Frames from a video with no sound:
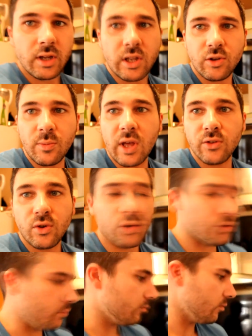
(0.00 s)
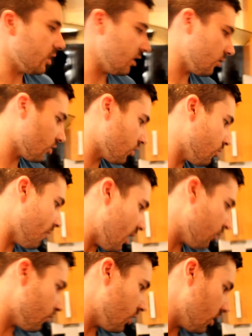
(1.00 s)
it smells awesome. It
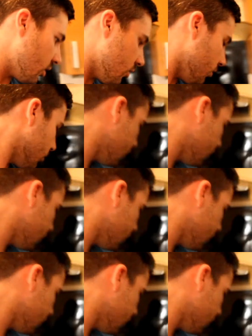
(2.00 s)
smells really good.